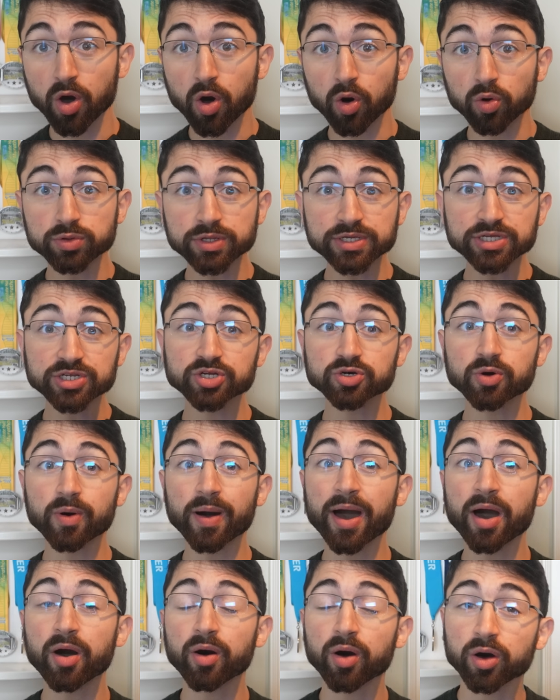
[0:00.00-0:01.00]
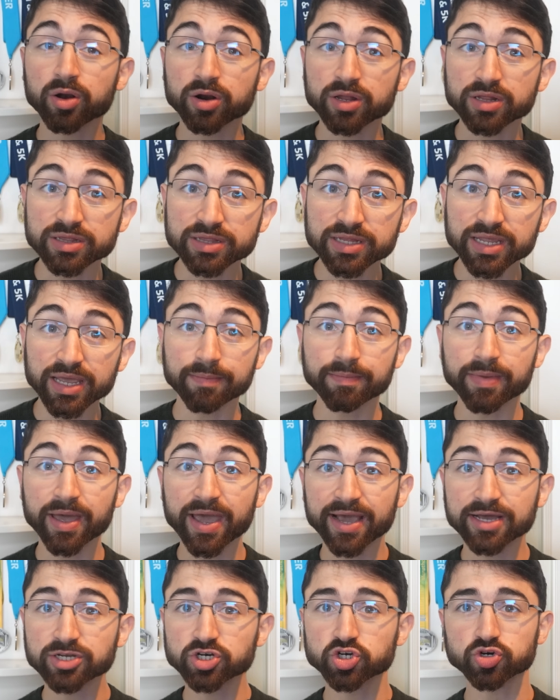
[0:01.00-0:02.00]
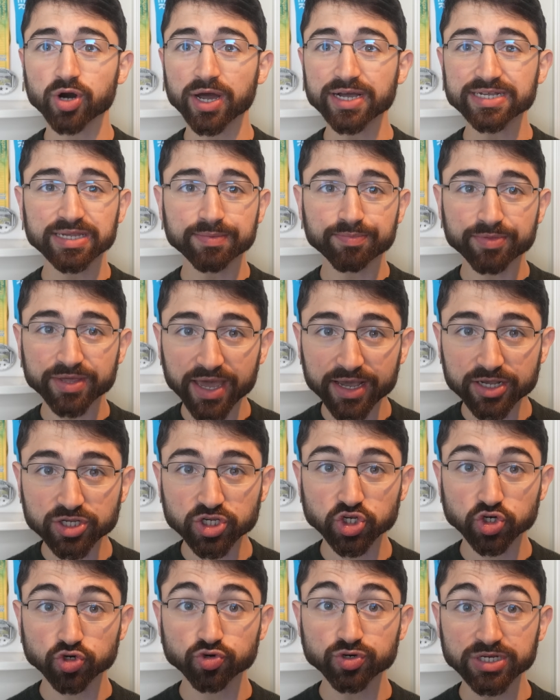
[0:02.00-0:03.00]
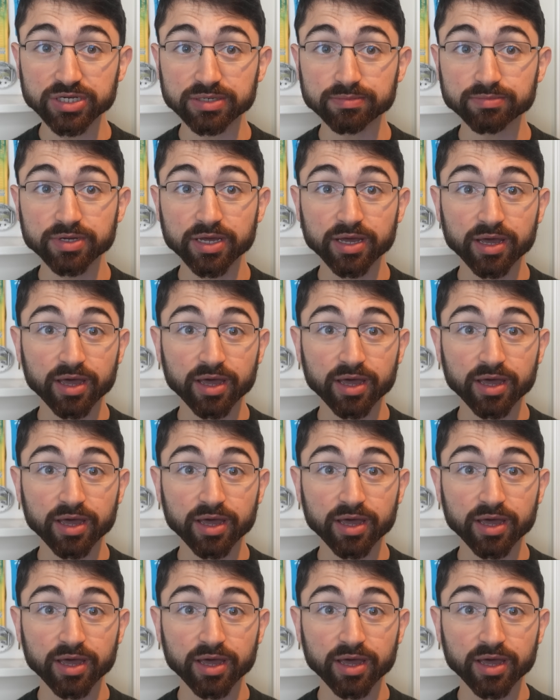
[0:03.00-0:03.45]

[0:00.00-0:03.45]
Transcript: only to go out on a limb and try something extreme